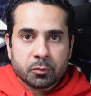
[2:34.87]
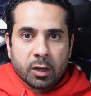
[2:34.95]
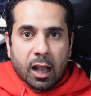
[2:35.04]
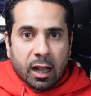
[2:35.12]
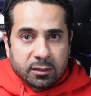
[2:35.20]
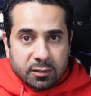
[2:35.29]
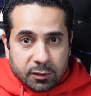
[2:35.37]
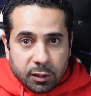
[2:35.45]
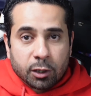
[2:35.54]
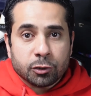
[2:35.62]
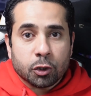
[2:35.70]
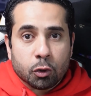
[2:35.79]
And
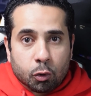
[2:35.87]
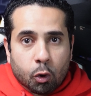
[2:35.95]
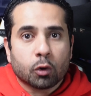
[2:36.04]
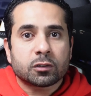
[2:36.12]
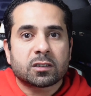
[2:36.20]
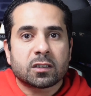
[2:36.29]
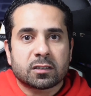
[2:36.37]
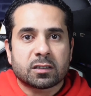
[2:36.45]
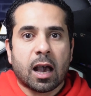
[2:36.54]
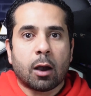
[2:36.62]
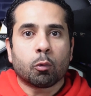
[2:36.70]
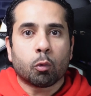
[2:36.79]
Sergio
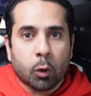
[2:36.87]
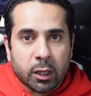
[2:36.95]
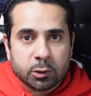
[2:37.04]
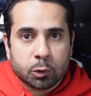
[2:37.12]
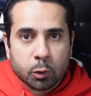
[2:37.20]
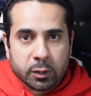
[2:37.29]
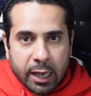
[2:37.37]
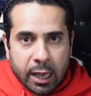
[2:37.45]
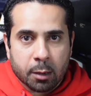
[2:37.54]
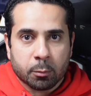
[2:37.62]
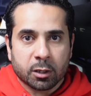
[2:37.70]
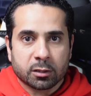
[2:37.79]
Conceição went to the
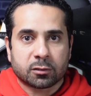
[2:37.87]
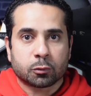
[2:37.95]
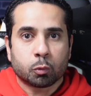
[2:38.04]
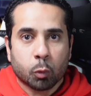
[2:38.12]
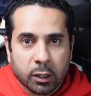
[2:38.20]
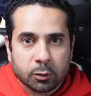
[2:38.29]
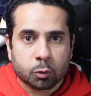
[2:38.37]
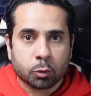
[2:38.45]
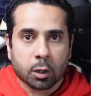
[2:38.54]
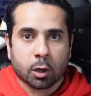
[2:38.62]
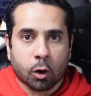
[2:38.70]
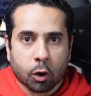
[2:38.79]
Emirates, went to the
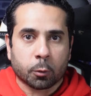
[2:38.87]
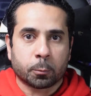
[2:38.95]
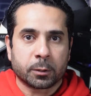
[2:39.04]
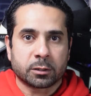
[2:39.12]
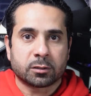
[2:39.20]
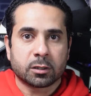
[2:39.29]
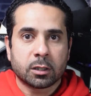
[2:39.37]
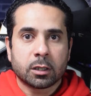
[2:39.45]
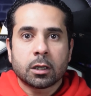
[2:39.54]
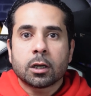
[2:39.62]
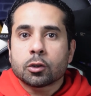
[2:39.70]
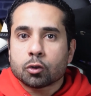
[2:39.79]
carpet
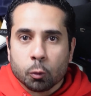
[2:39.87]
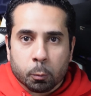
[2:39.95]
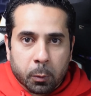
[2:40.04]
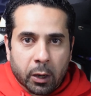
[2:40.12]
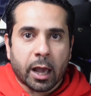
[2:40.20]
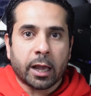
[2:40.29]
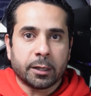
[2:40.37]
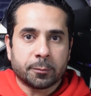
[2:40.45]
to play.